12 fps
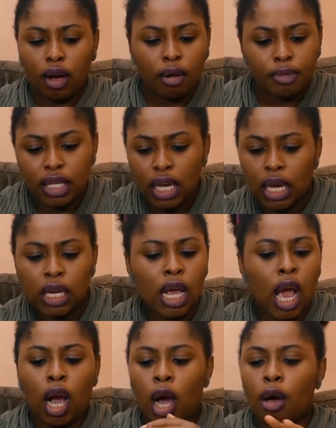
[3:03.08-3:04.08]
comes in,
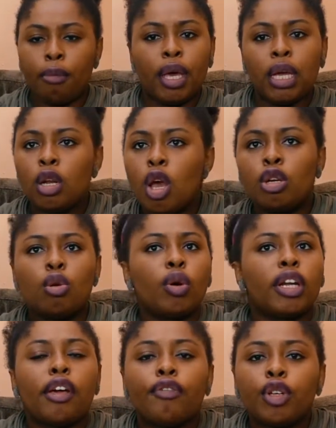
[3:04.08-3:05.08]
come in, do
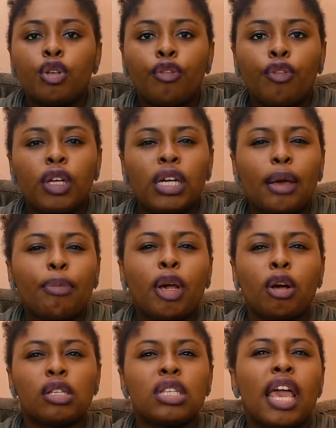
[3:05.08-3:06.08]
whatever you feel like,
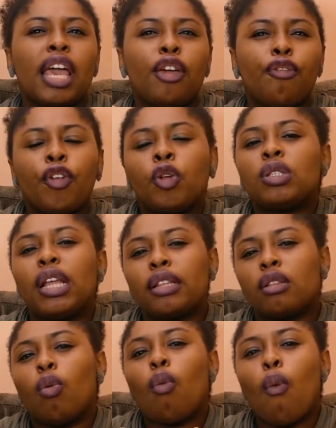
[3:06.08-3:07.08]
because it feels like
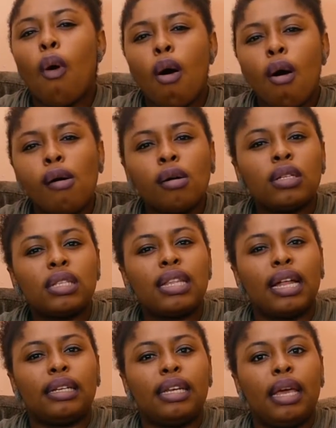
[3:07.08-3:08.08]
the walls
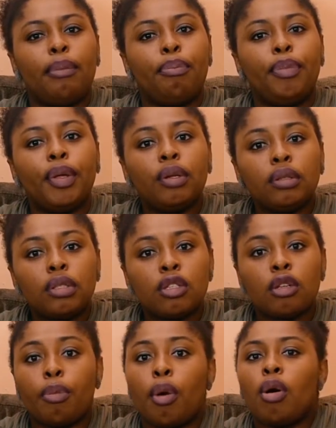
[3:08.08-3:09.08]
that they build
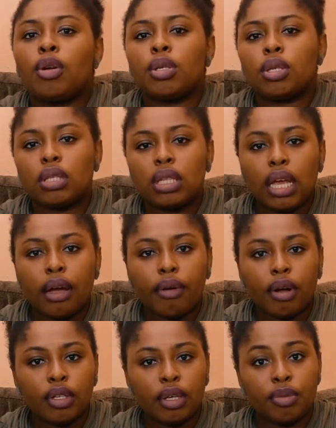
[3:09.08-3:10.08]
subconsciously
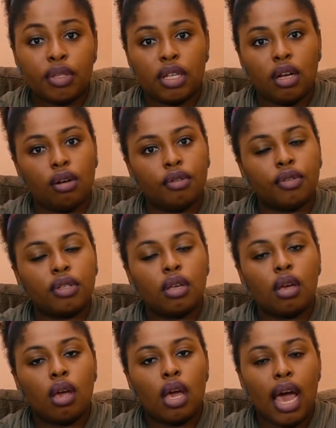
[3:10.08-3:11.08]
around themselves
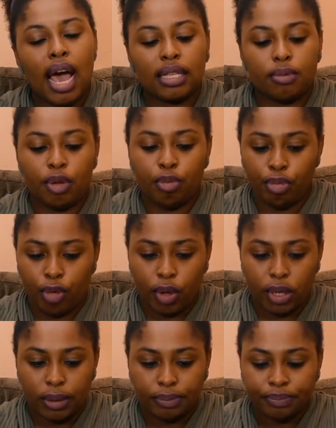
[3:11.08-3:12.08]
has been
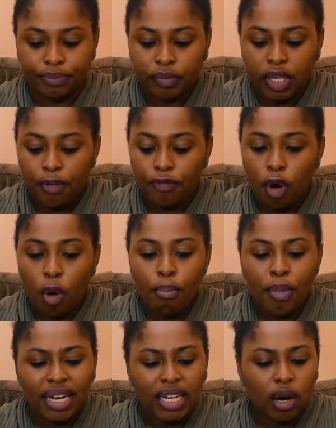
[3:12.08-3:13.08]
broken. For
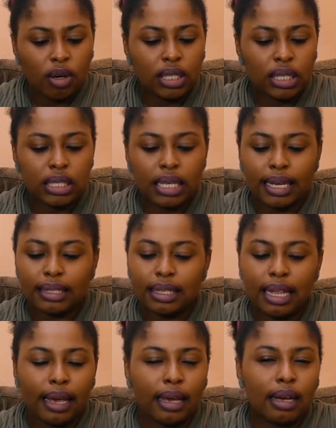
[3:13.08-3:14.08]
many others, it's
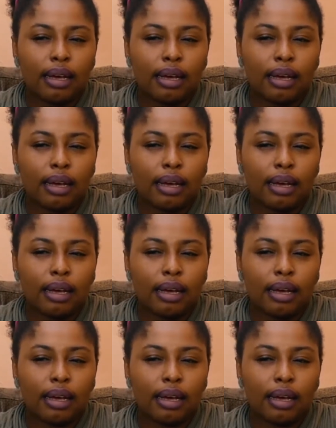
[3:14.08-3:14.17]
like